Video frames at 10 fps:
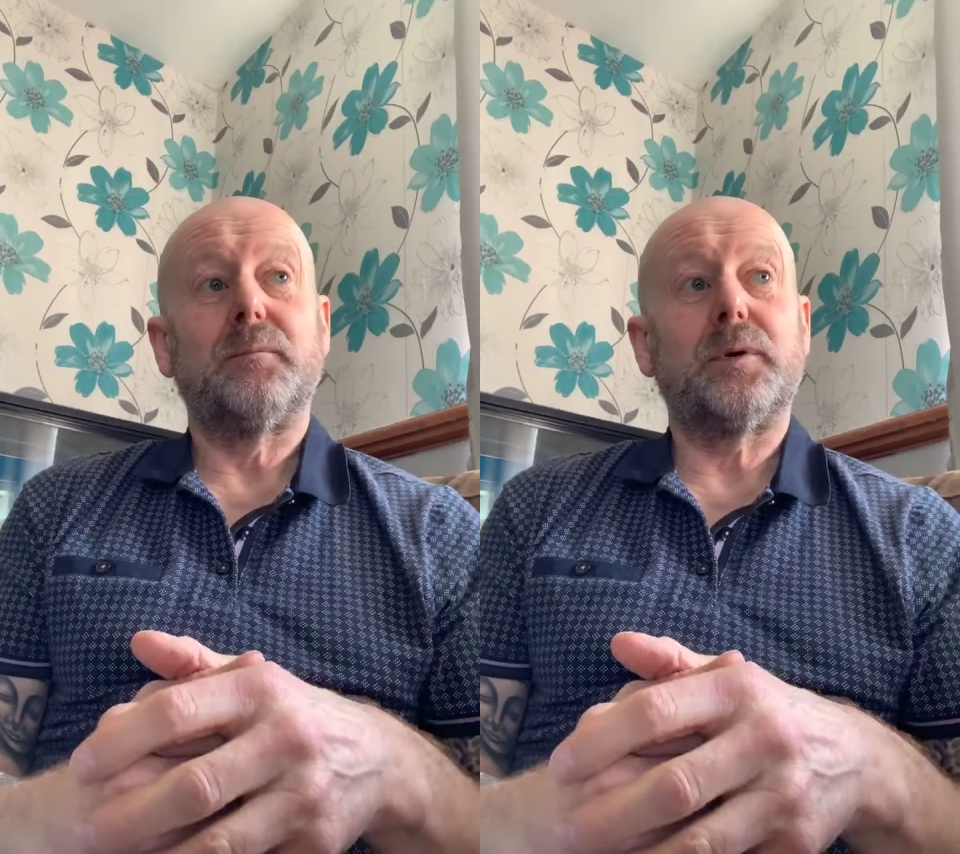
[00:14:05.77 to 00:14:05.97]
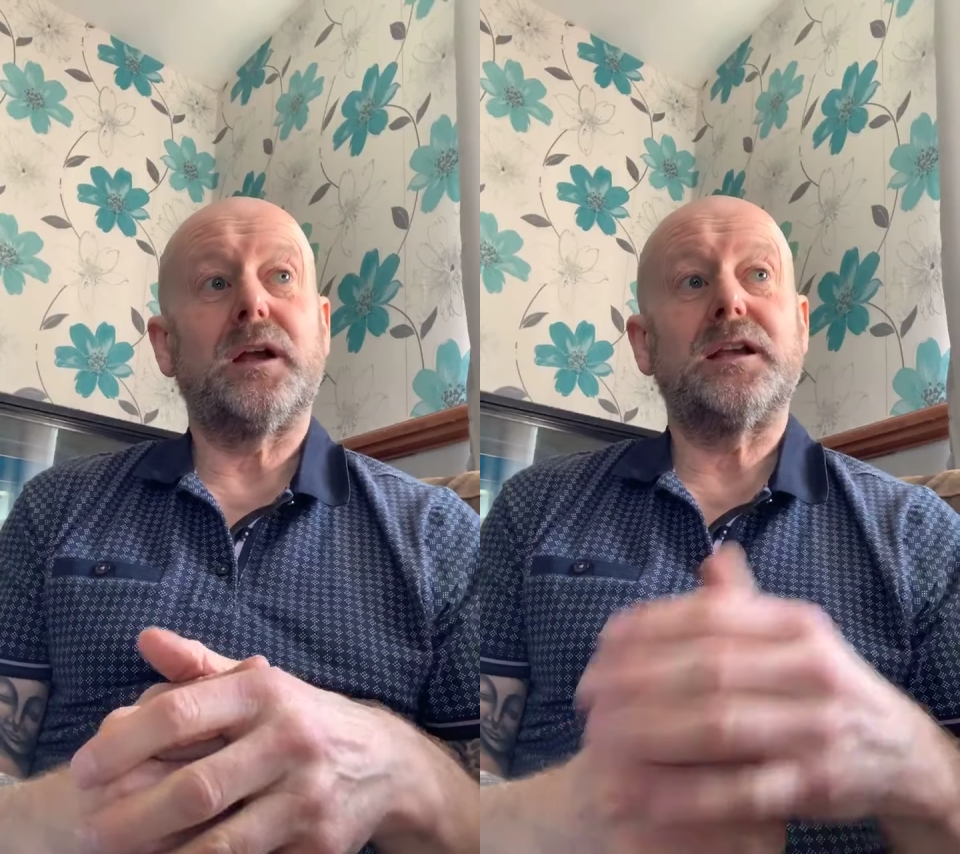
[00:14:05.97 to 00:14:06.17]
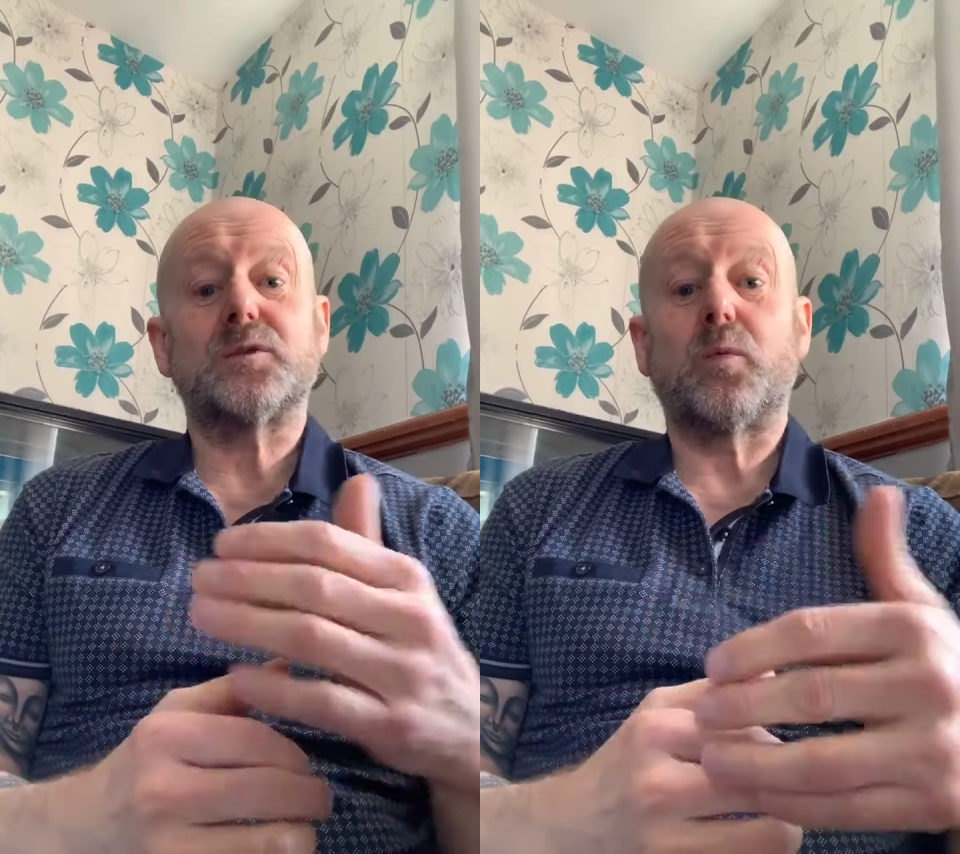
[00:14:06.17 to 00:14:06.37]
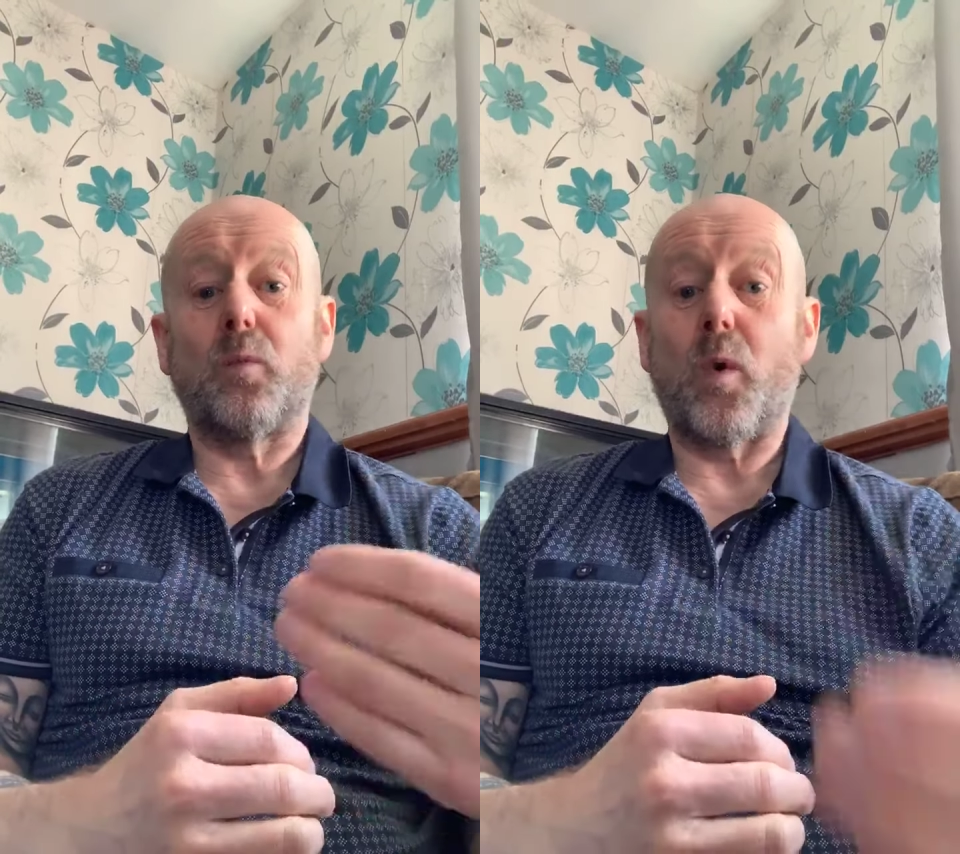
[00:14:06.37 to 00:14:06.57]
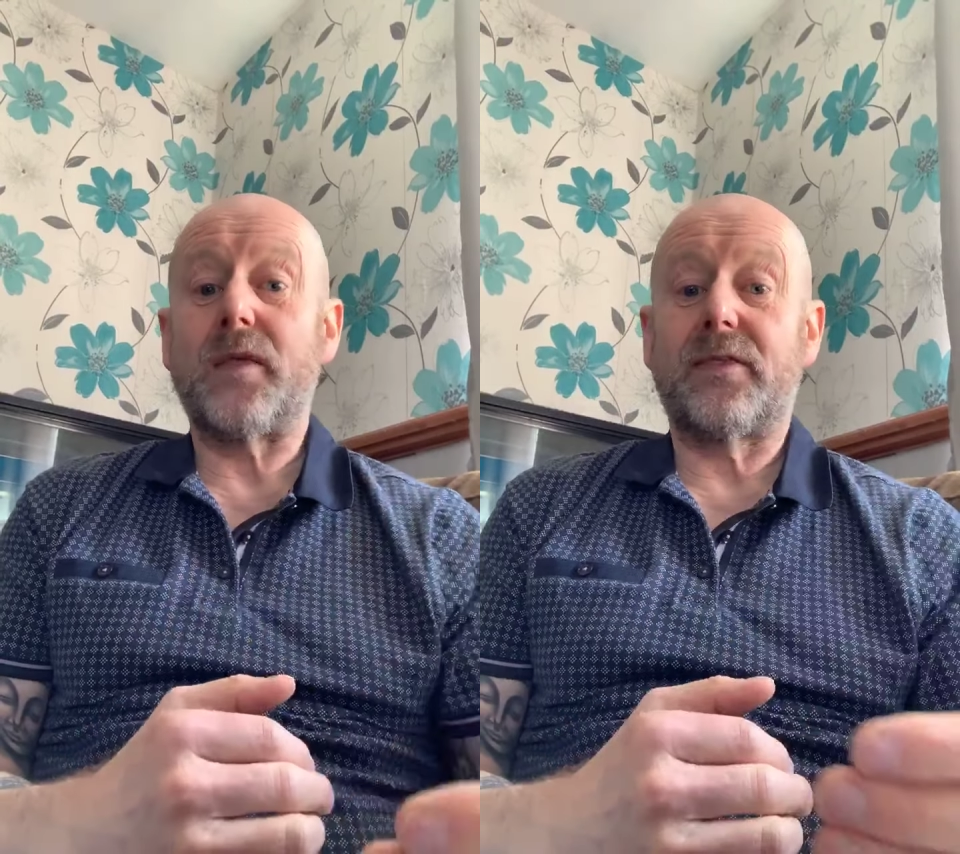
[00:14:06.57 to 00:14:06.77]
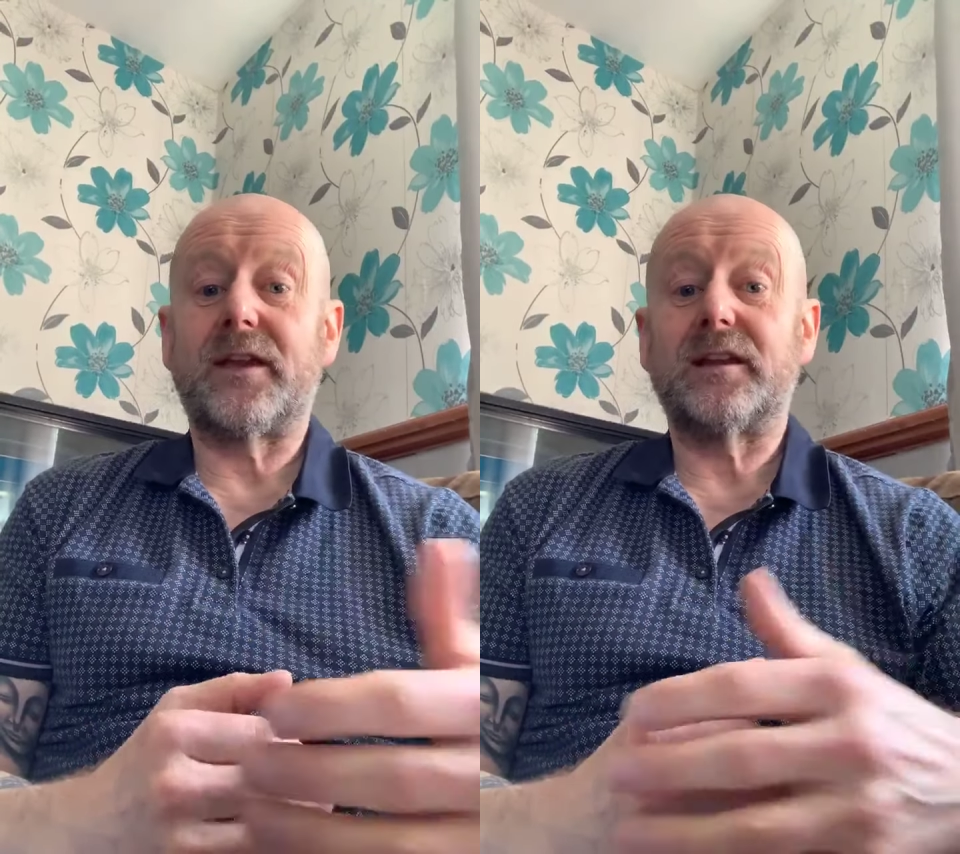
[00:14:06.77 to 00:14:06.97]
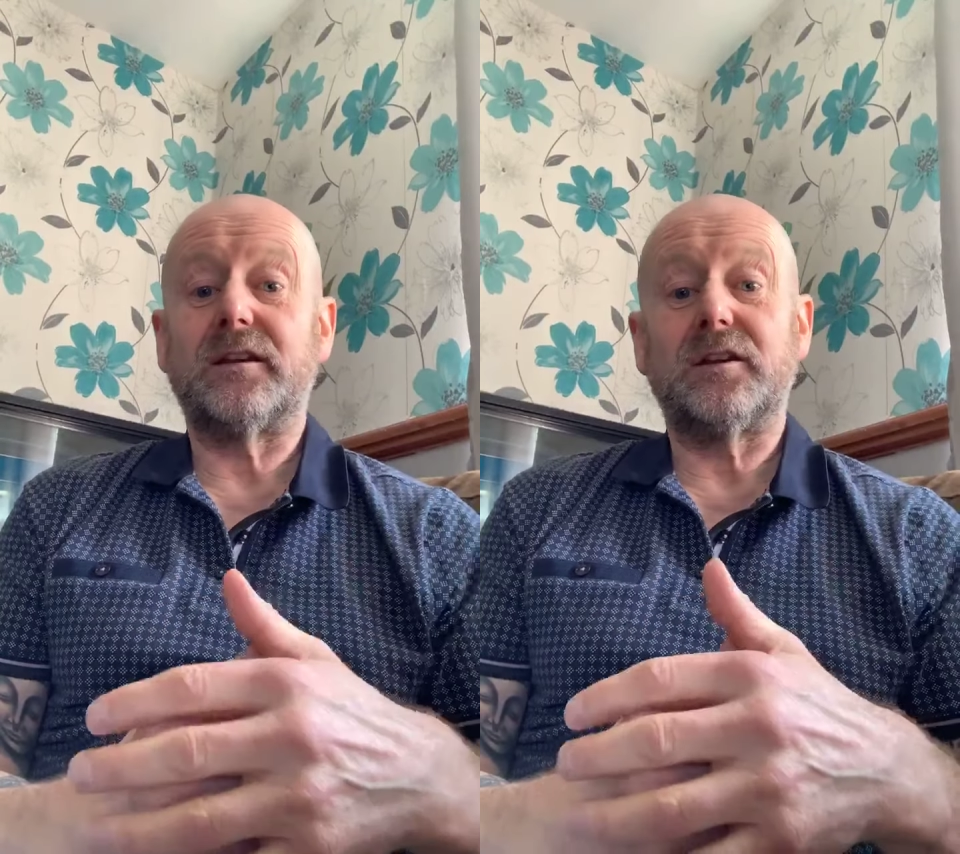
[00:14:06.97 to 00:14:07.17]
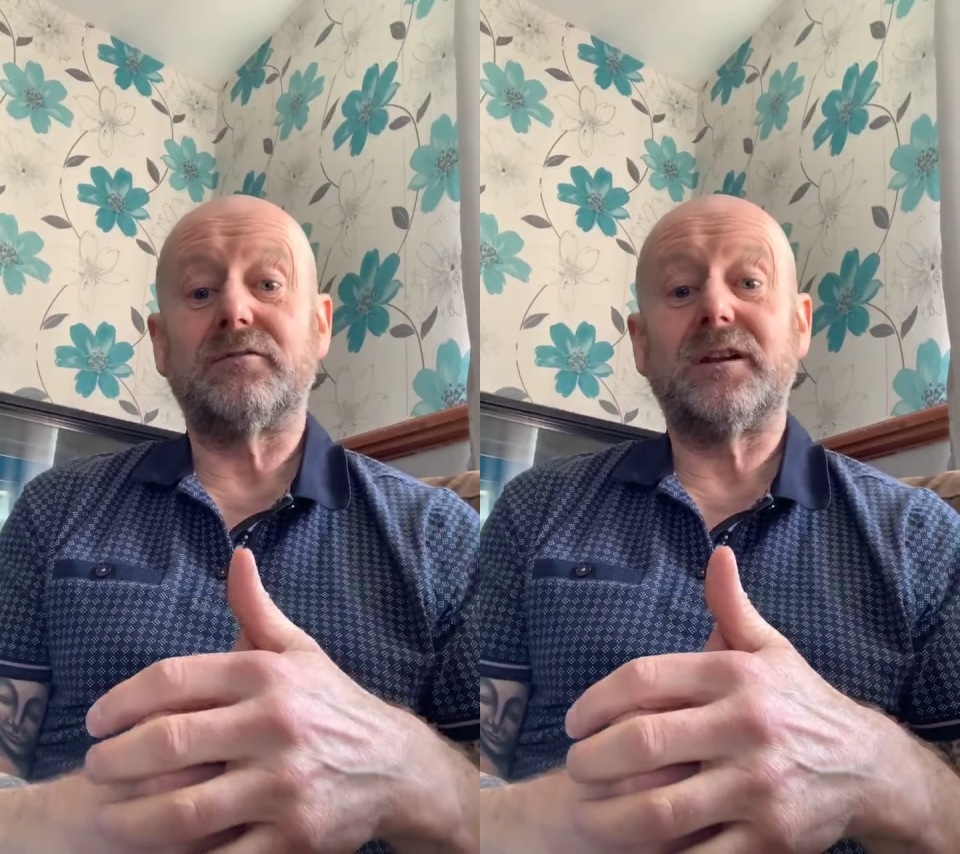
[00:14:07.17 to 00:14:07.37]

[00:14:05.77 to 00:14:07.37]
But it's one thing that you